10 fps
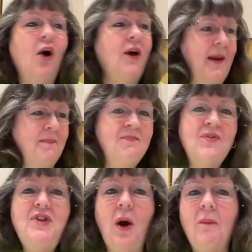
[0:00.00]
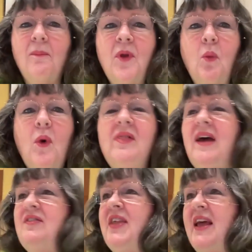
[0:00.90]
Okay, so one
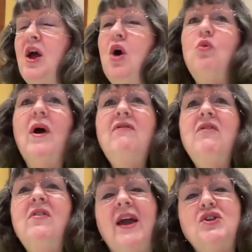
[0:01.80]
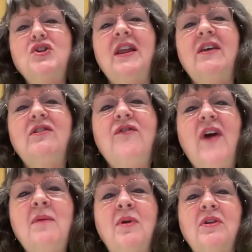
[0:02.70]
last thing. Revelation is
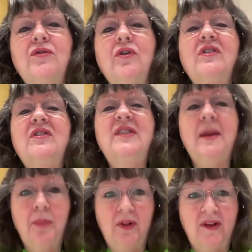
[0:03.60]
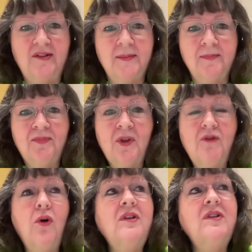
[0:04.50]
famous for its symbolism.
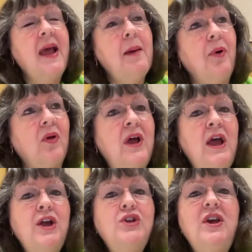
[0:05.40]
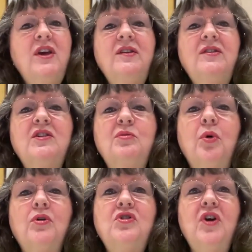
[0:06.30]
For example, Jesus is
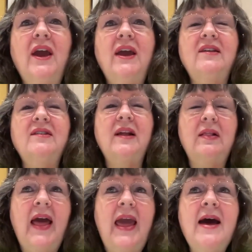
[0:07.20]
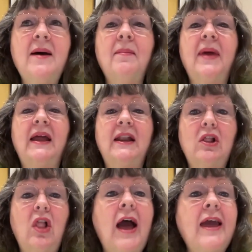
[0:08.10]
portrayed as a lamb and a
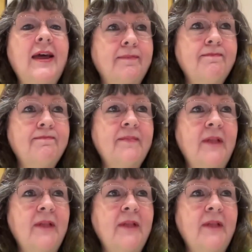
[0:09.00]
lion.